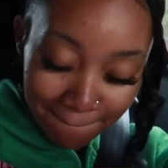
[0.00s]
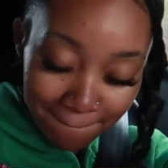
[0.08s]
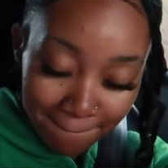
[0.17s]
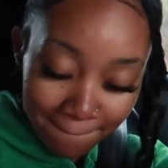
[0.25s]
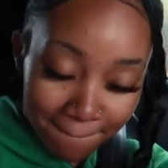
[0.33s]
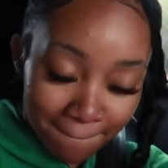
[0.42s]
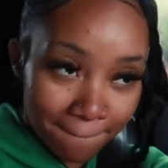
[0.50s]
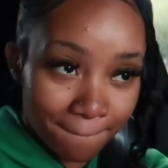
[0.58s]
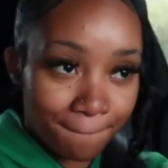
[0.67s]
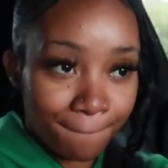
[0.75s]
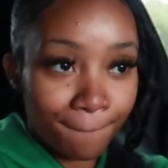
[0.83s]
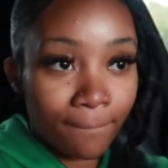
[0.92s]
y'all see about
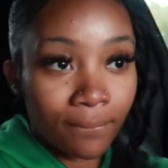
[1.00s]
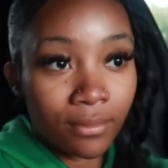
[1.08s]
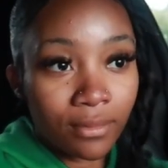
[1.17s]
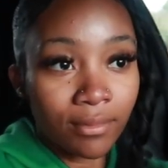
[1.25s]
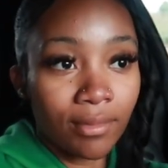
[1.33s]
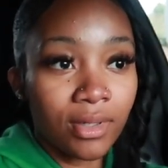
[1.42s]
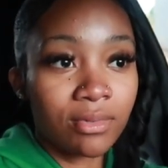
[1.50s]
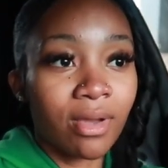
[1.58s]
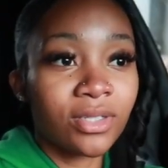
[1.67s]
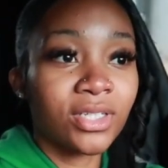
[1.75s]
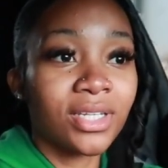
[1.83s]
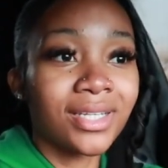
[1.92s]
on, ho. Bitch, my
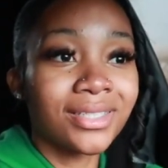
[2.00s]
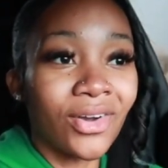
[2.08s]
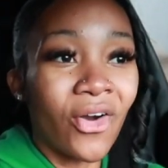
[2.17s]
shit is